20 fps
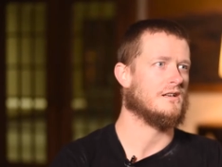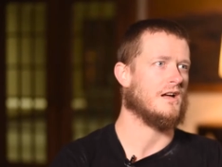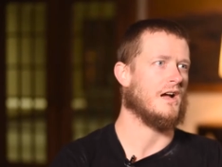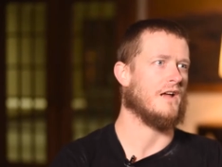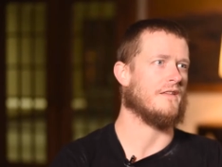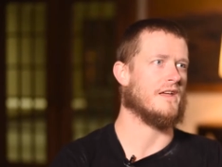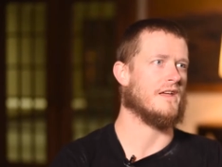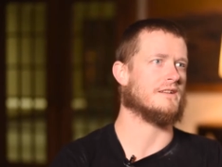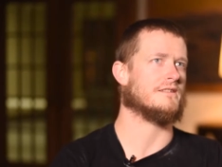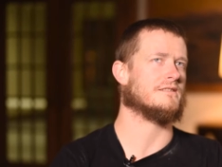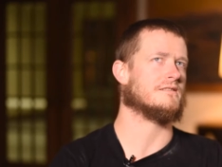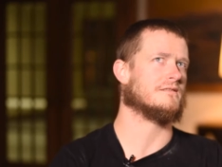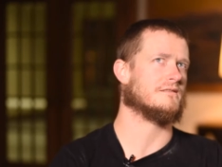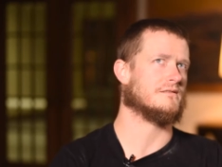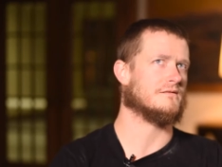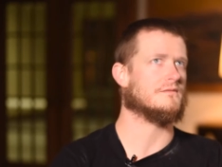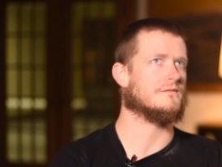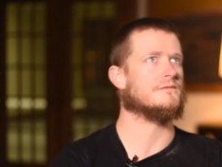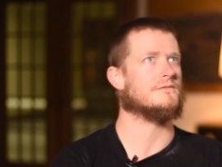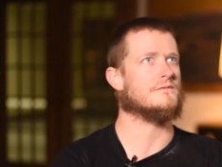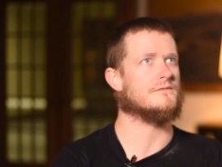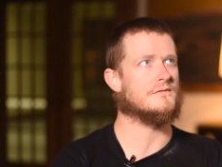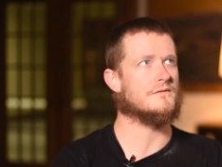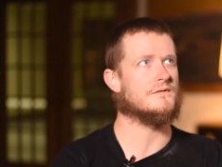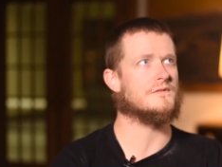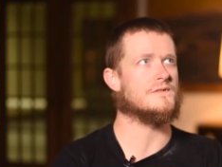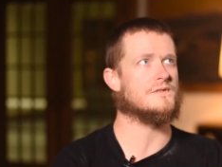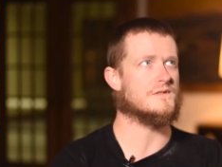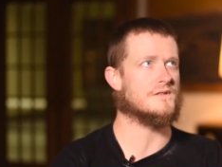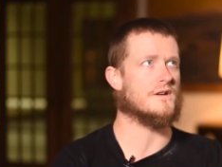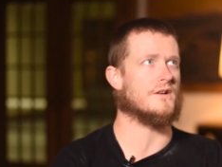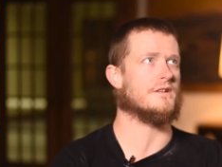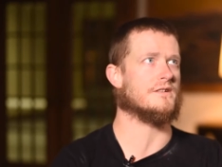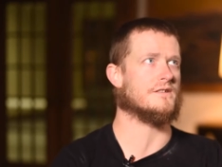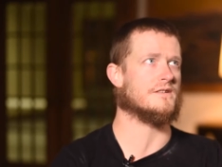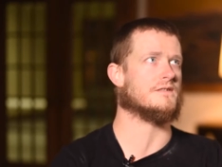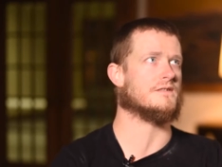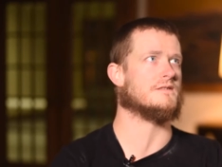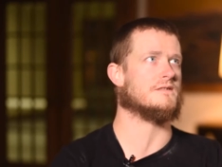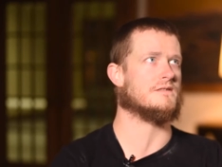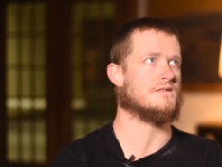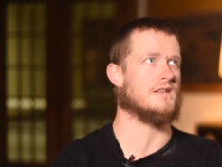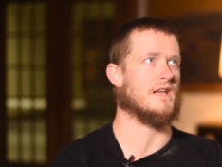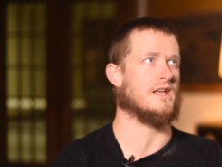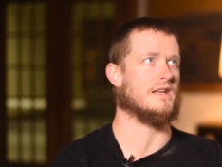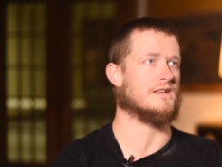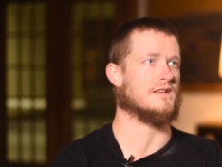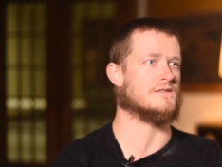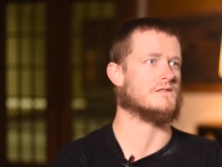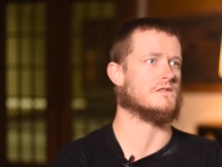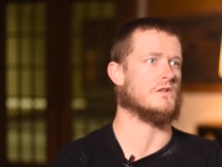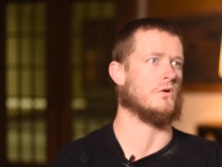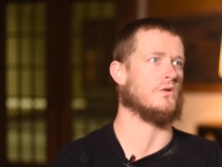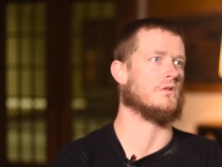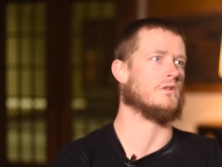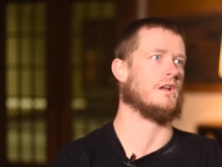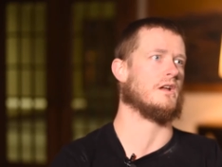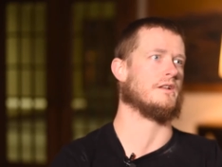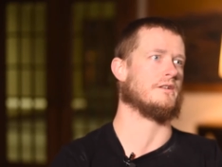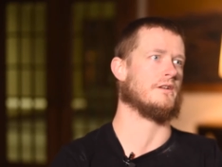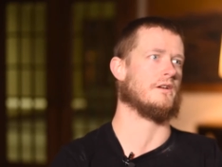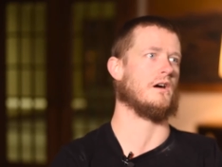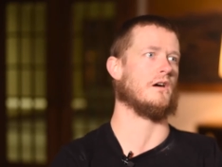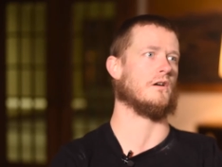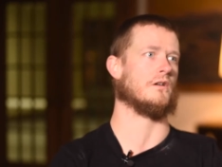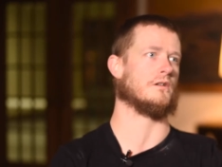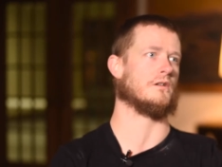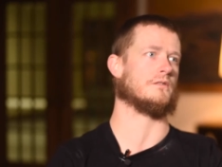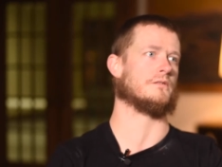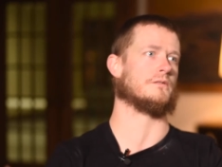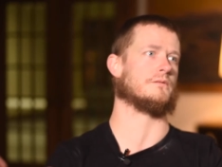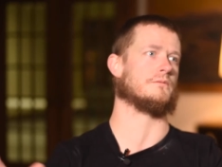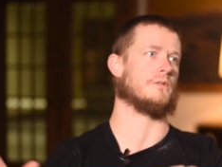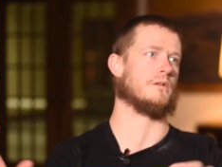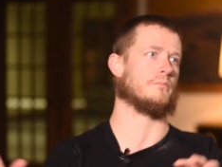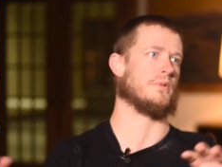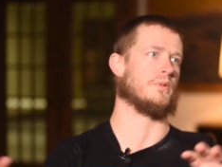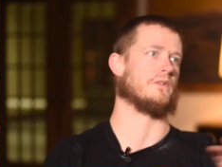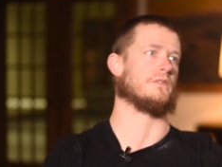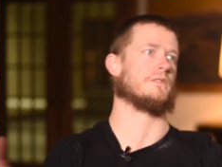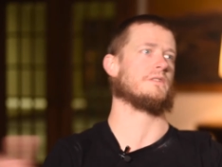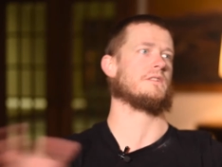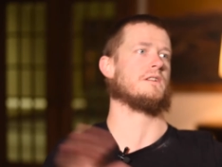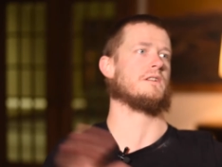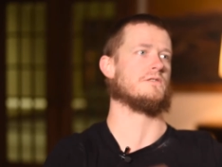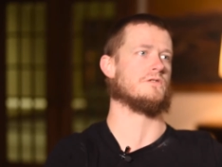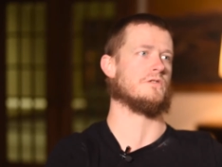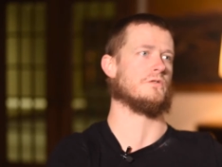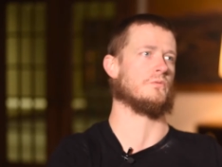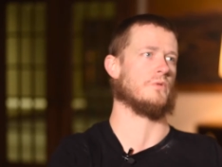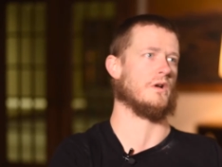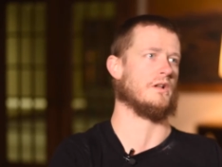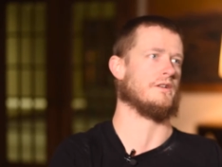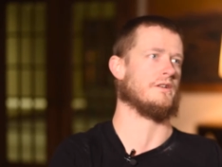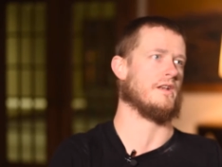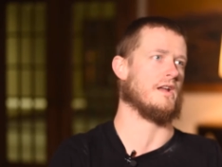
and that started to take its toll on our ability to run